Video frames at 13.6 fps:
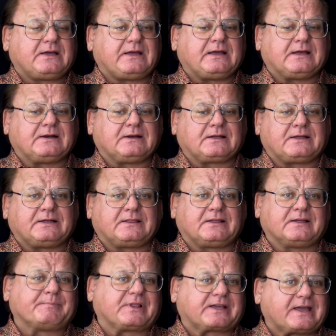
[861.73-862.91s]
And the
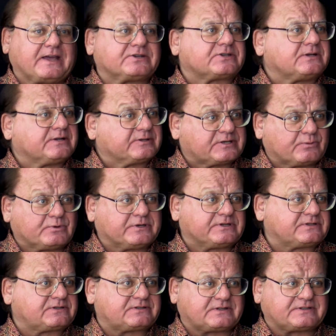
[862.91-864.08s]
implication is it
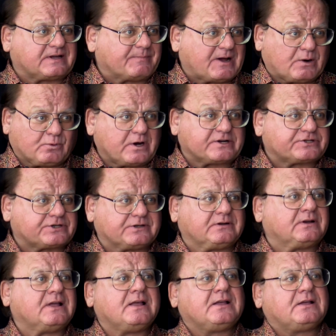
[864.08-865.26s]
was somehow
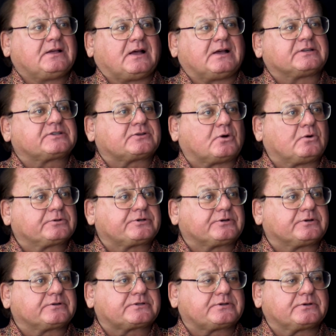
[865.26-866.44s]
Russian
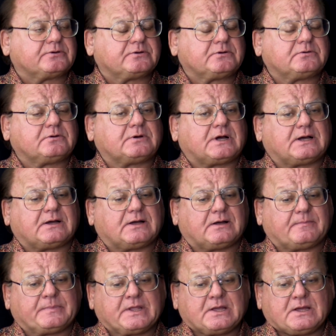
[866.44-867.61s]
soldiers
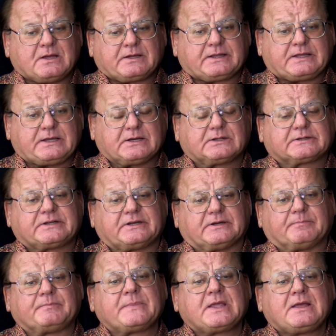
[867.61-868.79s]
who killed
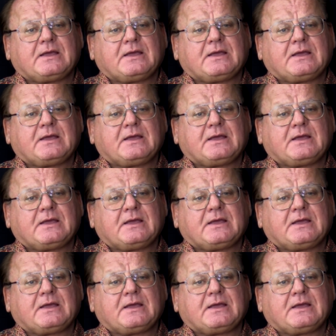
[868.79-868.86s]
him.